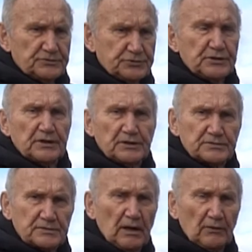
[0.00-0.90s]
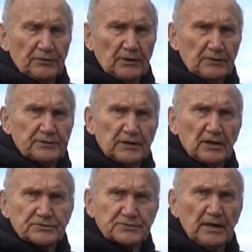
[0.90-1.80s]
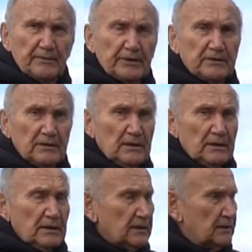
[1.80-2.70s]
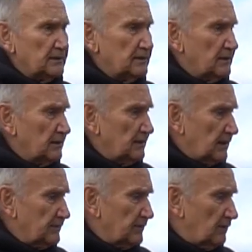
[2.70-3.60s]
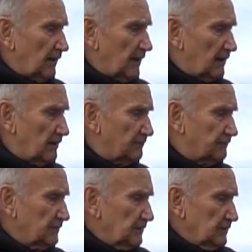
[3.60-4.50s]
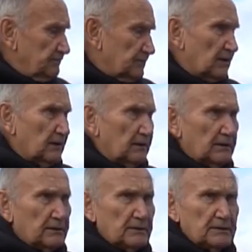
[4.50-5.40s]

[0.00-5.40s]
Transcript: jigs out there to catch salmon. And, uh, and they'll have, uh,